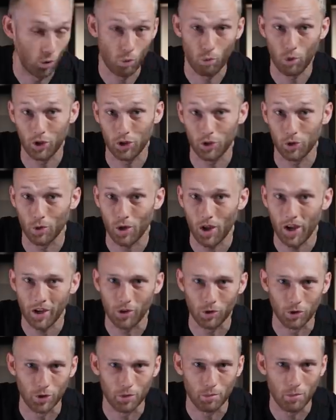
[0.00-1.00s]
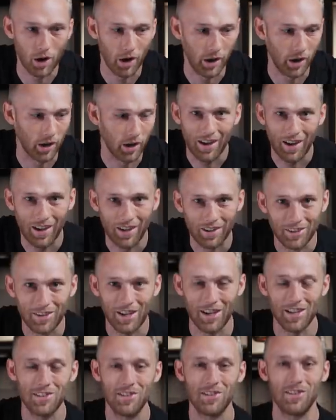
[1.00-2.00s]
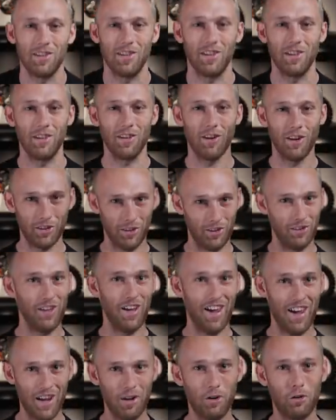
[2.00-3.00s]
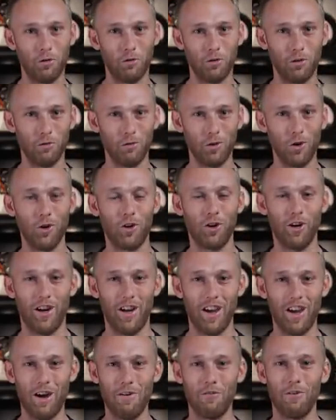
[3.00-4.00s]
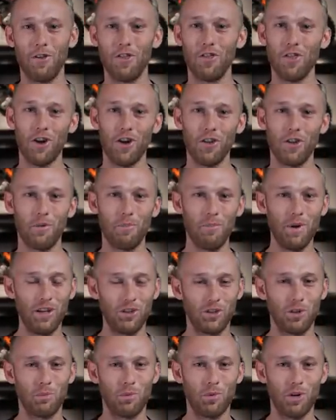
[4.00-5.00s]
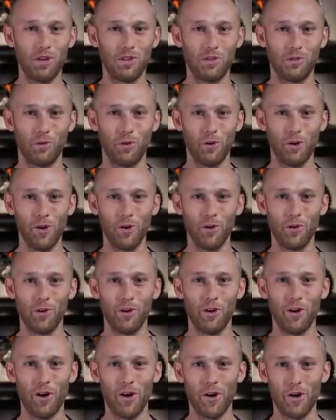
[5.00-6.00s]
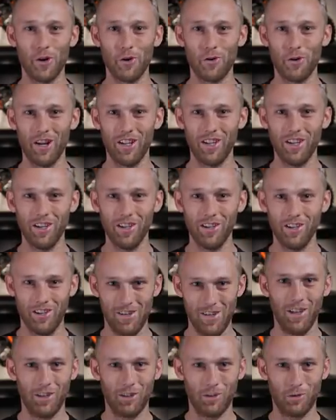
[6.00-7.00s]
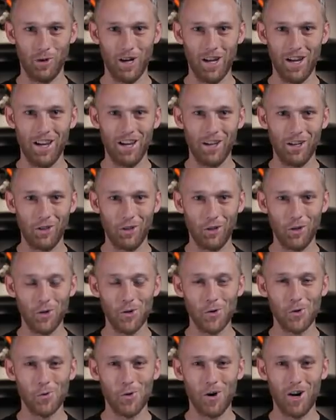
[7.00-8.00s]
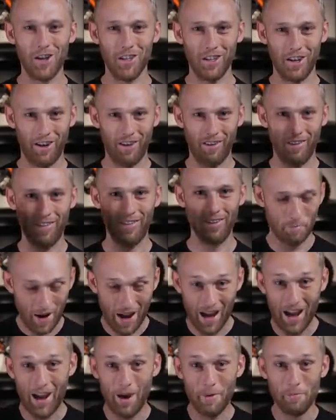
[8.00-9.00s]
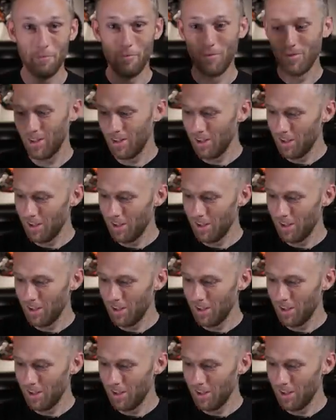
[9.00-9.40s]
or what you like on the bike. And that's not the end of the vlog. I have another big surprise for you. Are you ready? In three, two, one, bam!